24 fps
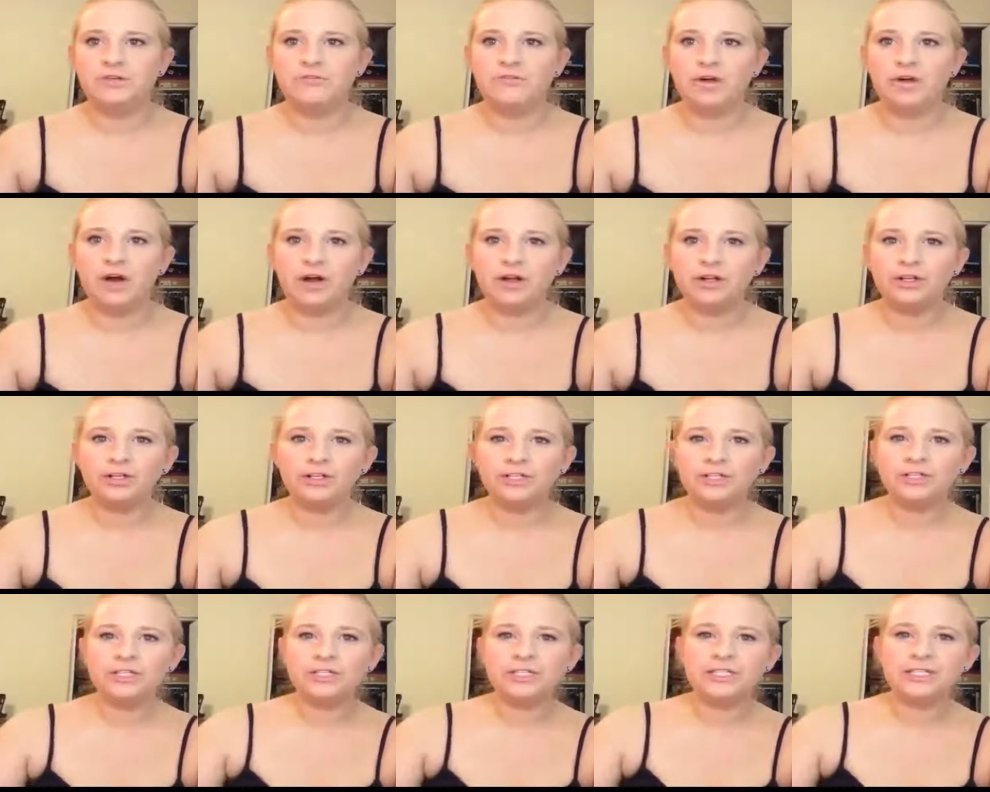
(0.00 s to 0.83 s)
follow
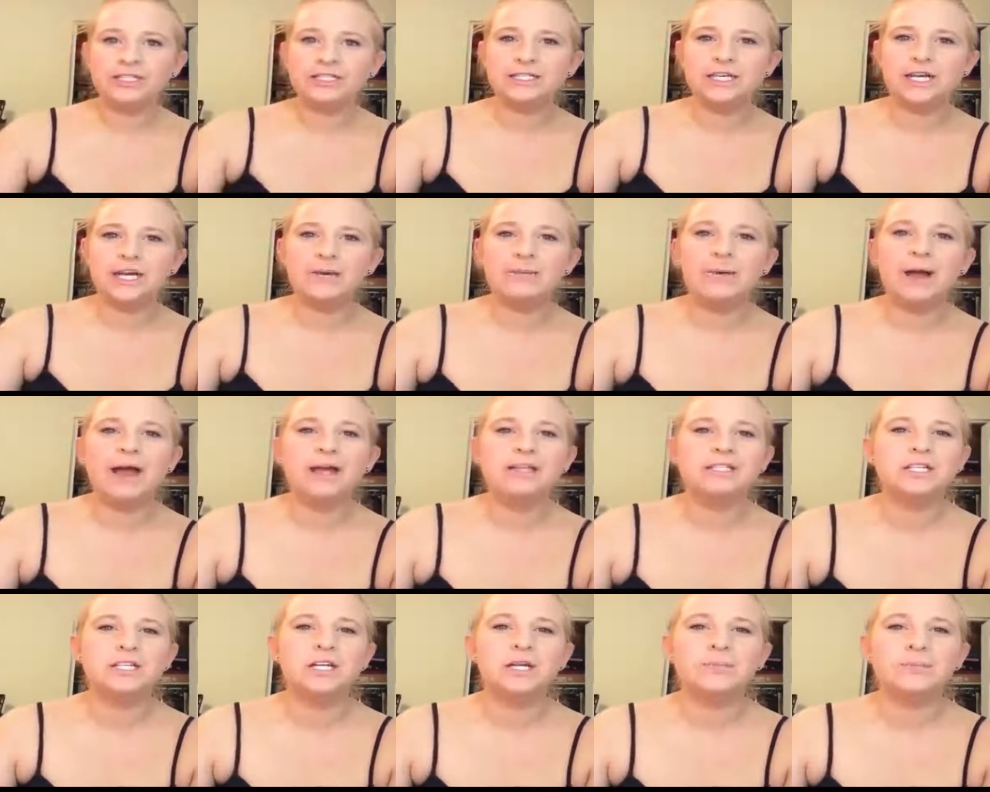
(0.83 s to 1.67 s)
Nutrisystem. I
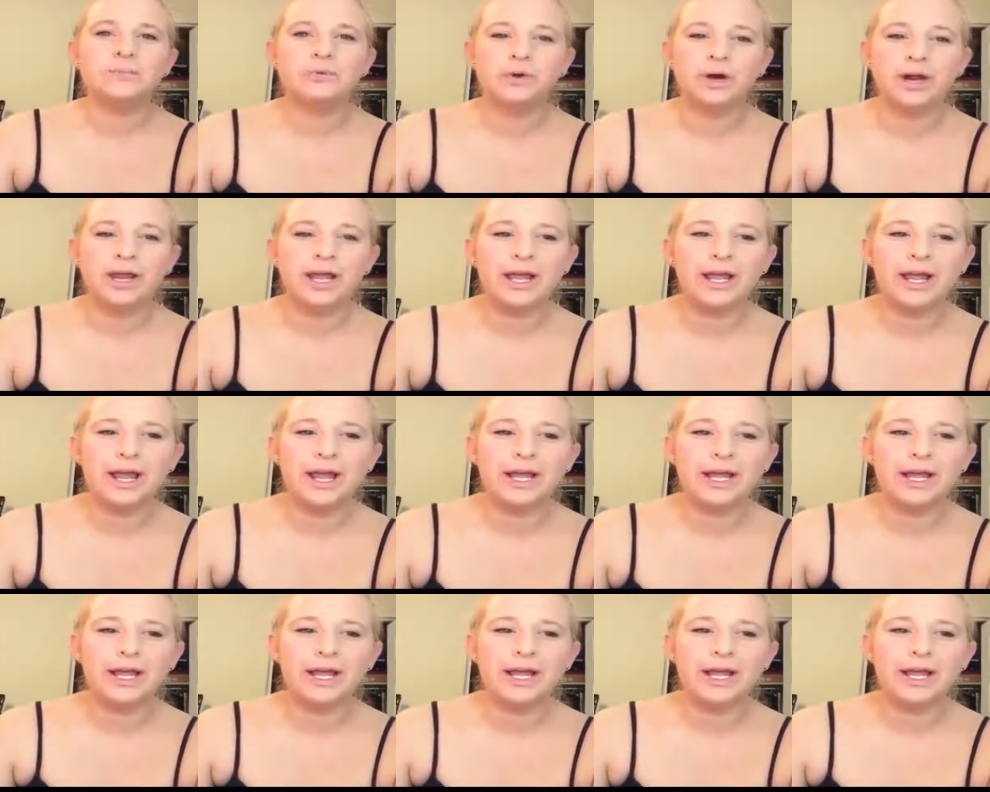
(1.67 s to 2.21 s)
took a break.